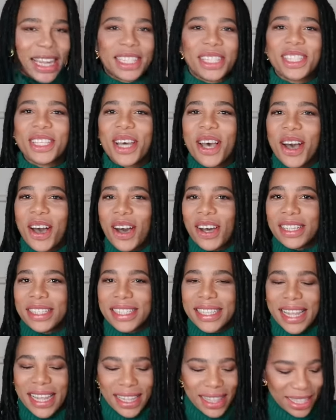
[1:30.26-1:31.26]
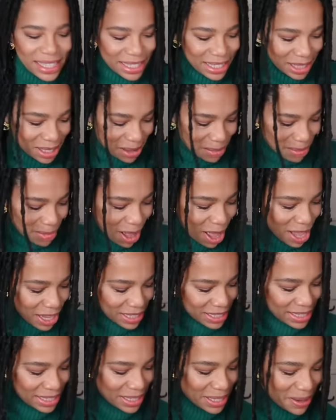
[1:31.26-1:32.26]
and taut in this little
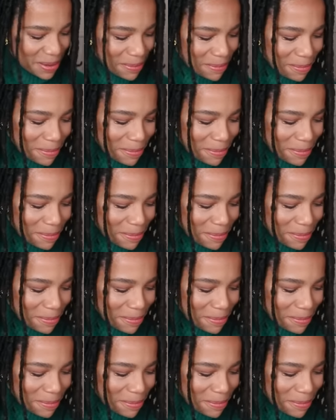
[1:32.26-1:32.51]
box.